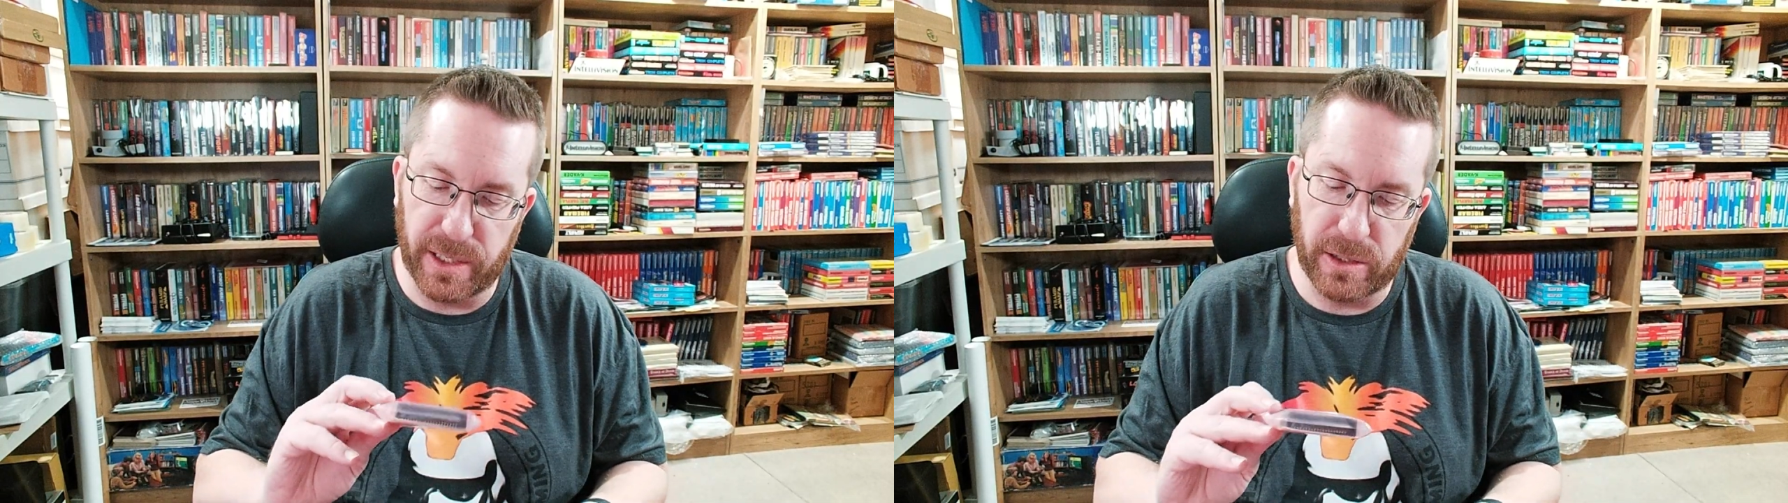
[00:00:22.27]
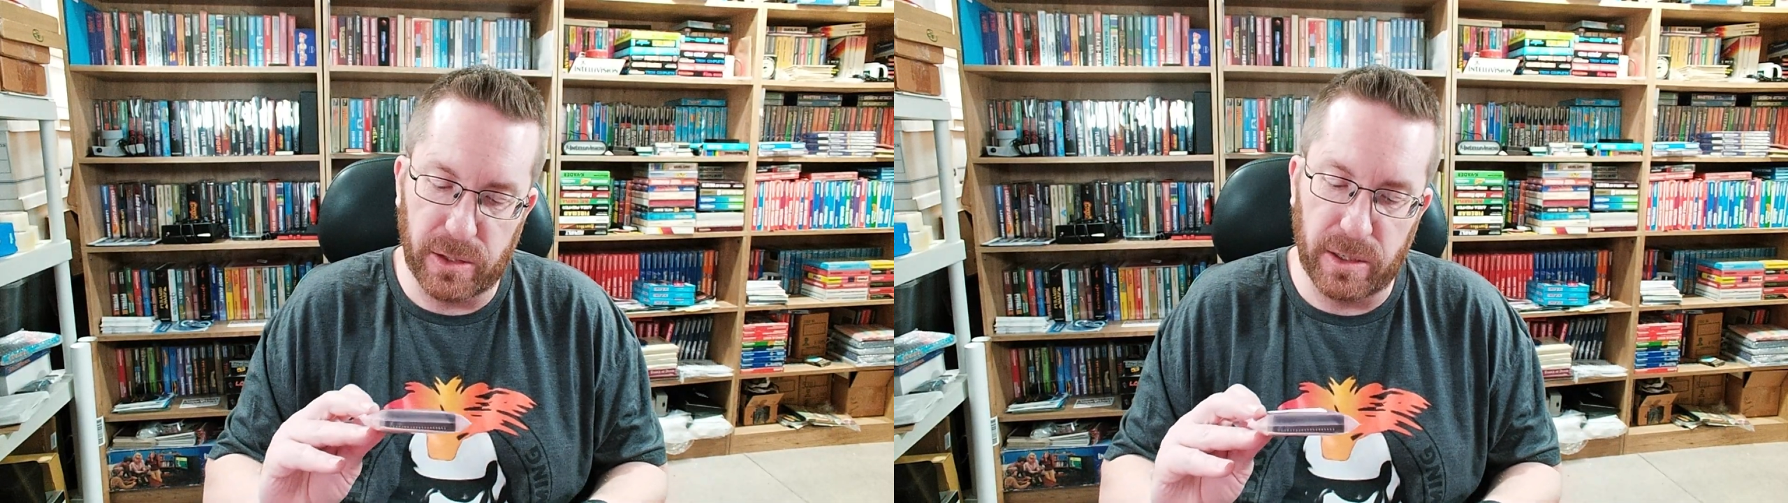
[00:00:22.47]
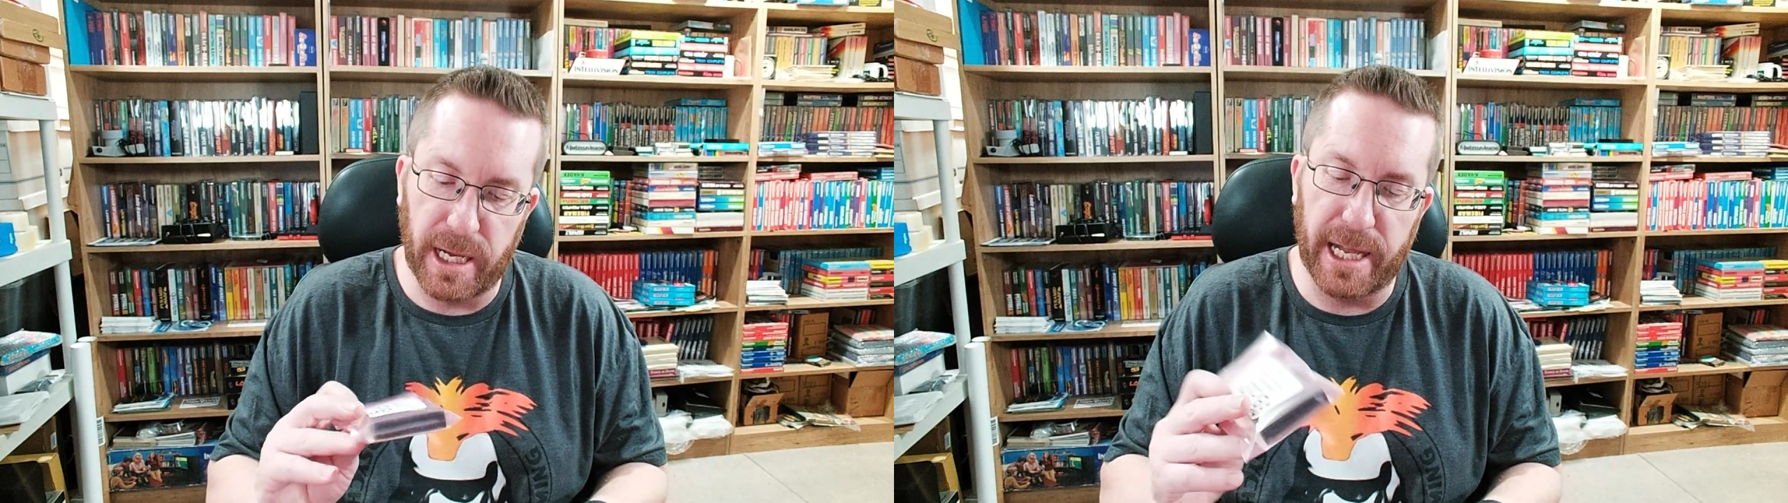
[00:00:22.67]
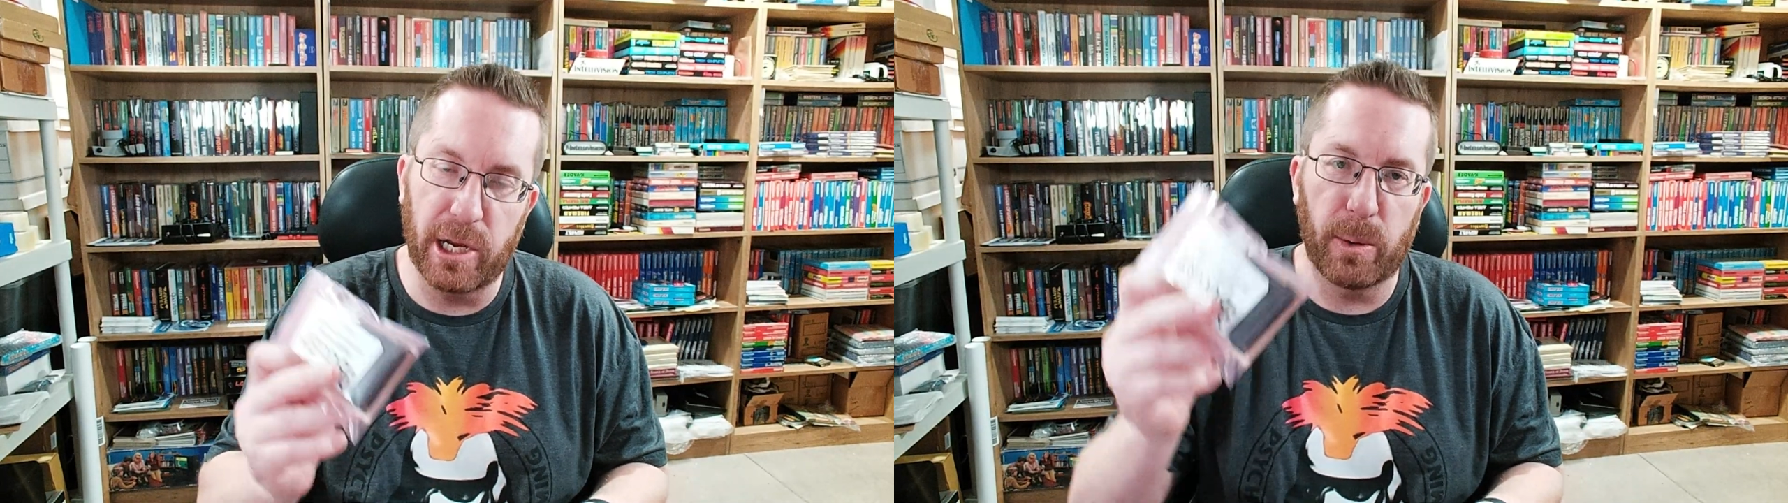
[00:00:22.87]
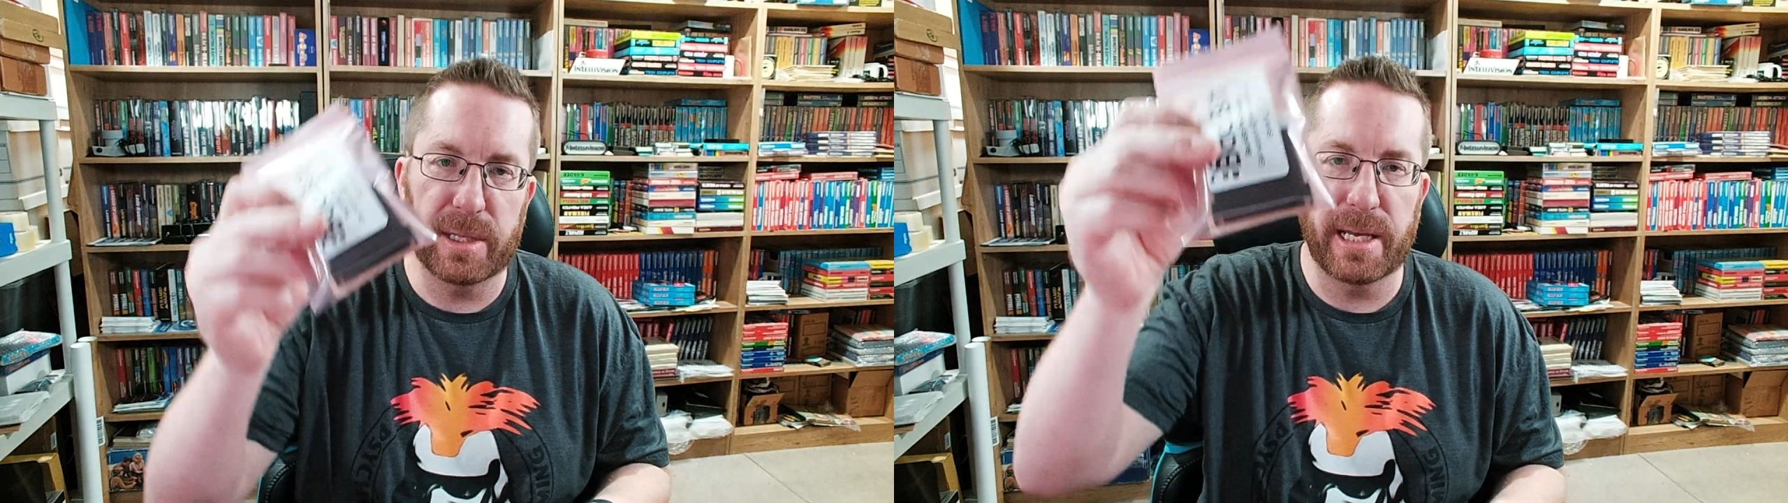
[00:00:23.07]
that do not
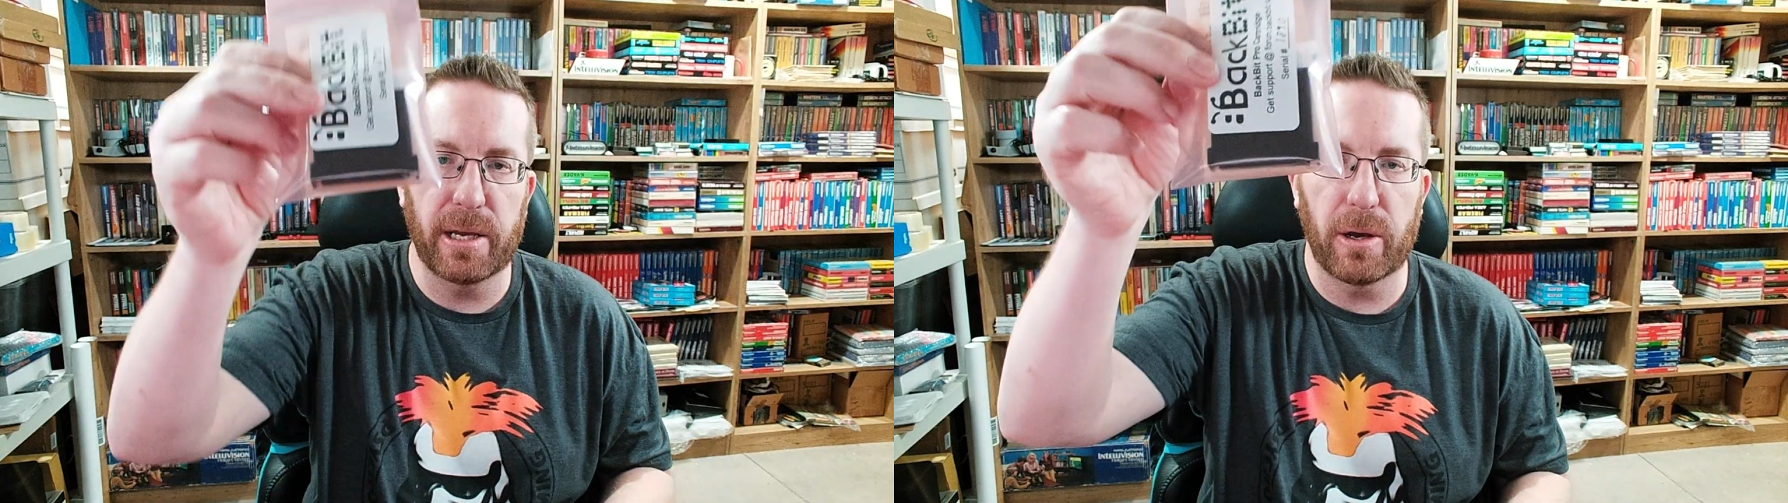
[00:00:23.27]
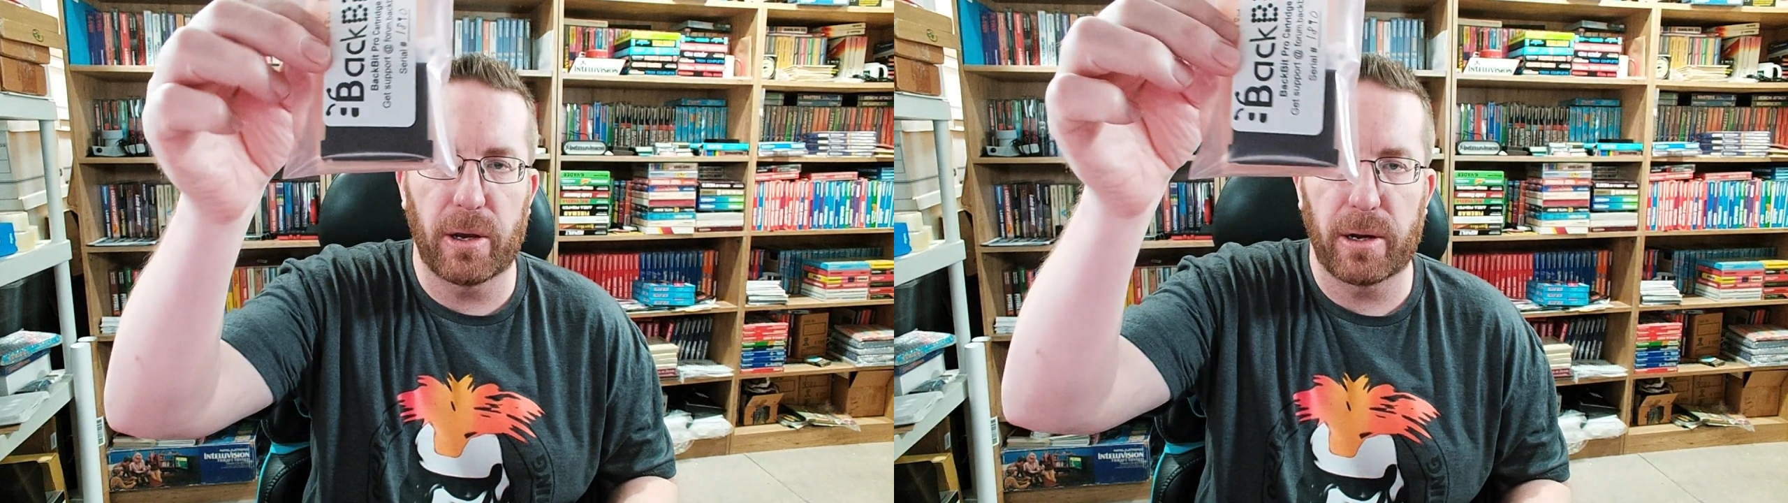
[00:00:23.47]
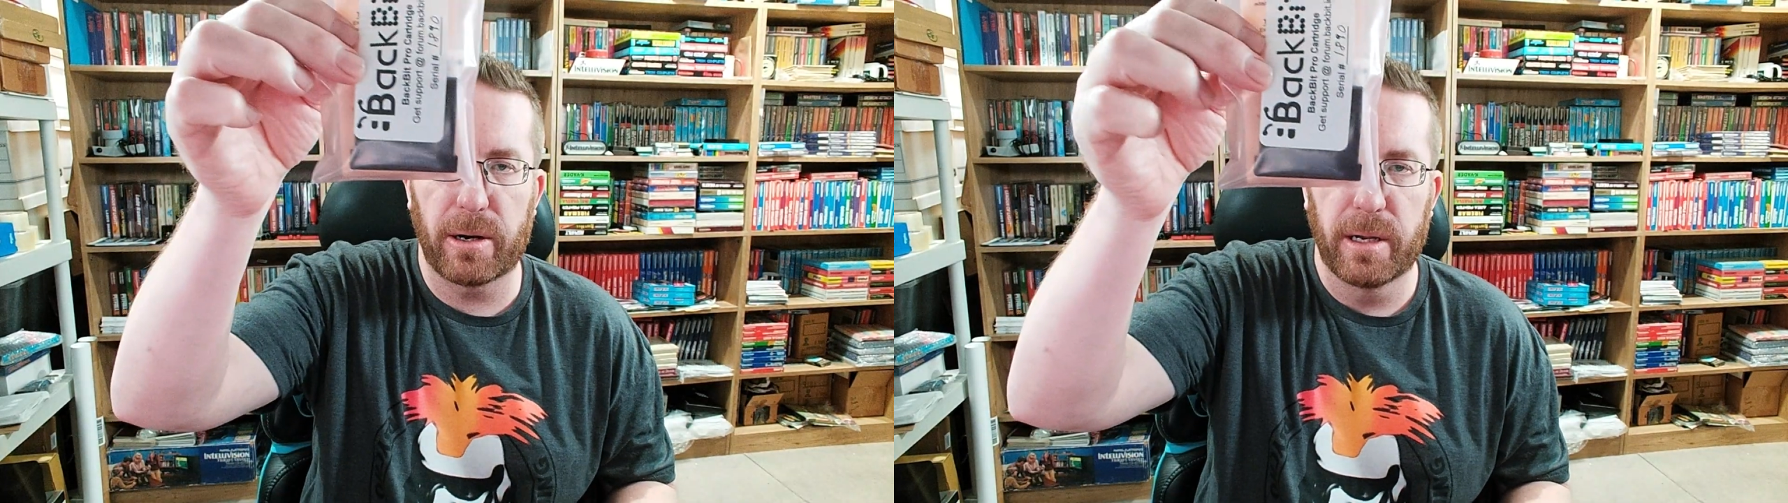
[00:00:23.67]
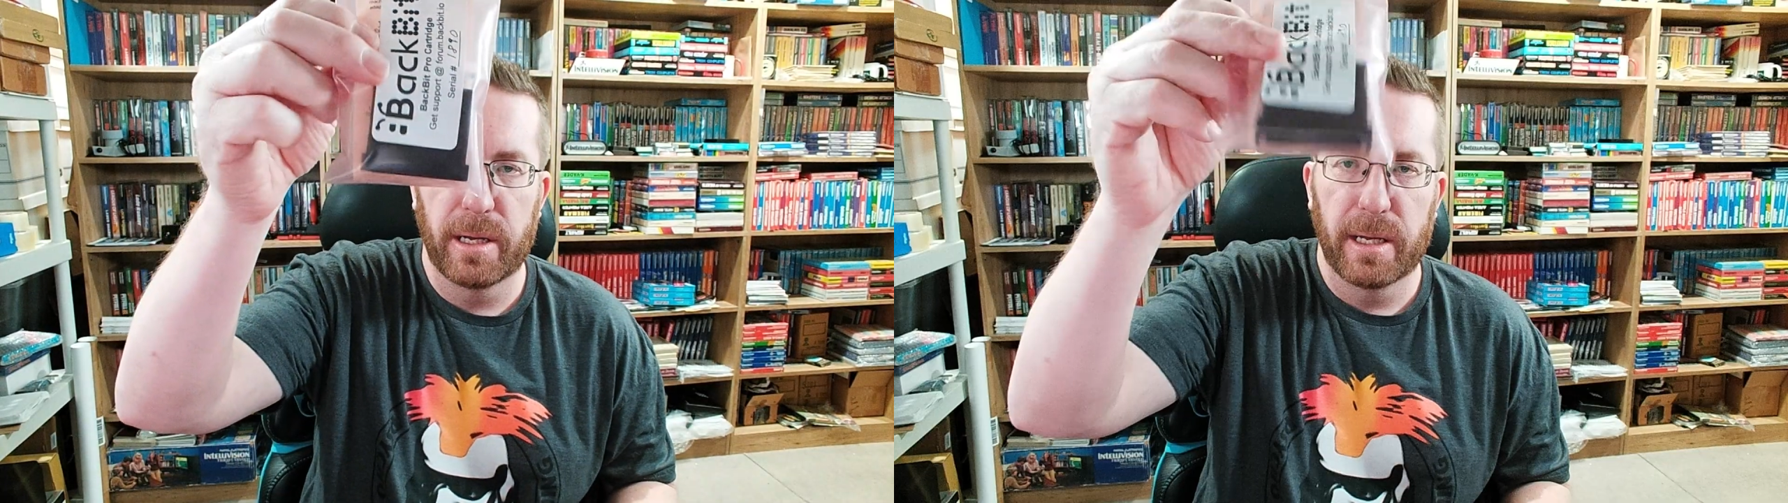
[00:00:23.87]
know what they are,